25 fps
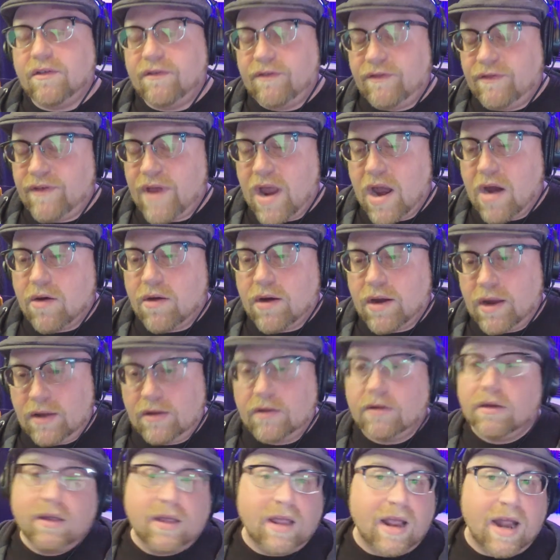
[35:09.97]
a
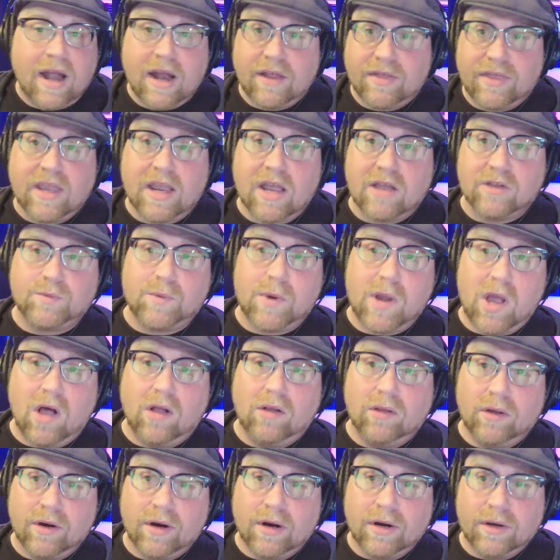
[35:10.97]
very and I think as we
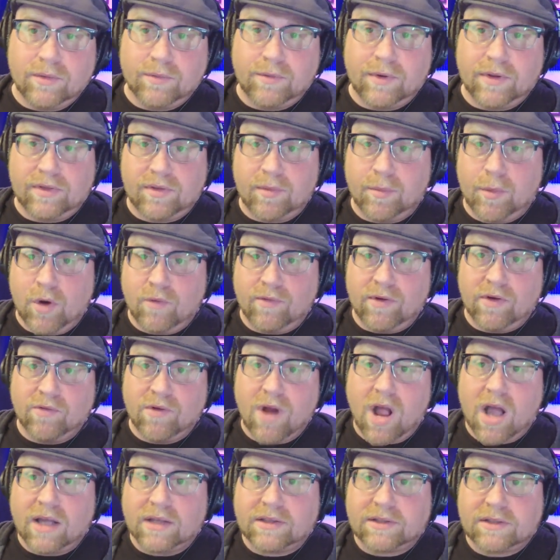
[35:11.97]
all learned with the movie
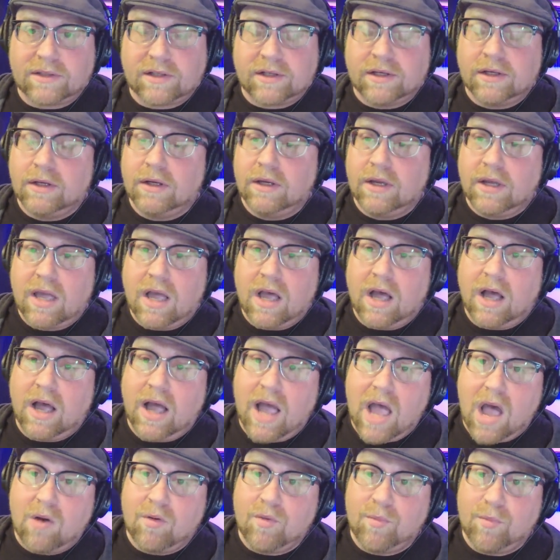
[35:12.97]
Rust, uh,
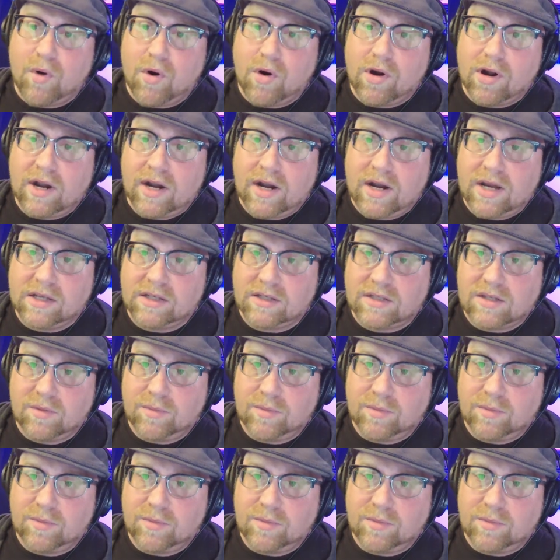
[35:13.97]
how important it is mm-hmm.